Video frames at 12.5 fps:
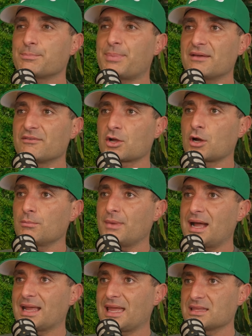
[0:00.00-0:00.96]
a bit of a
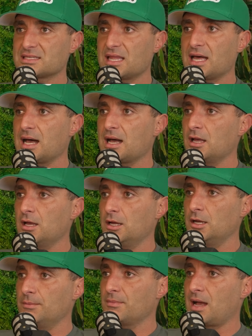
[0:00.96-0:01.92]
combat against that.
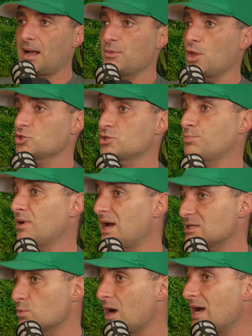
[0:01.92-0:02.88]
Um, I'm not
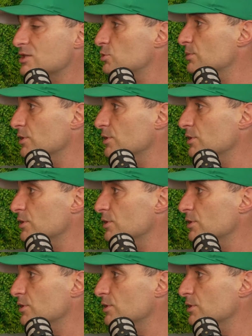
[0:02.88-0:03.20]
surprised why some